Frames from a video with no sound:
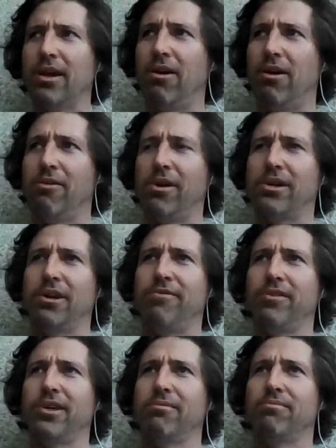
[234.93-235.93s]
oh, well, I
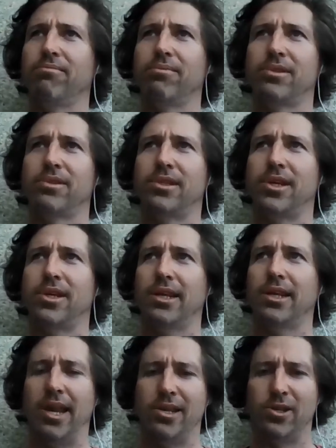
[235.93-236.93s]
definitely
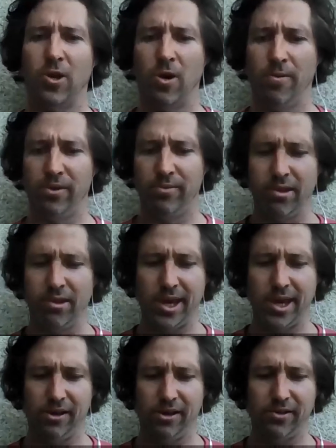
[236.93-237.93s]
take that as a compliment.
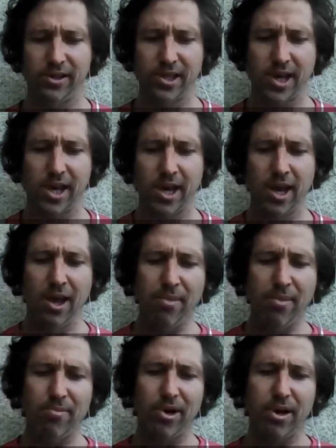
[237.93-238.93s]
Thank you for saying.
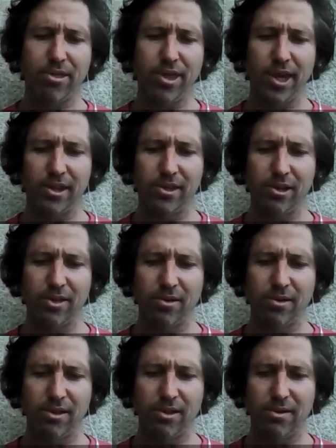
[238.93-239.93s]
But but I think the,
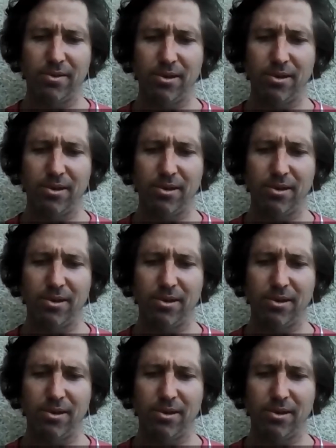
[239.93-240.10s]
the, the,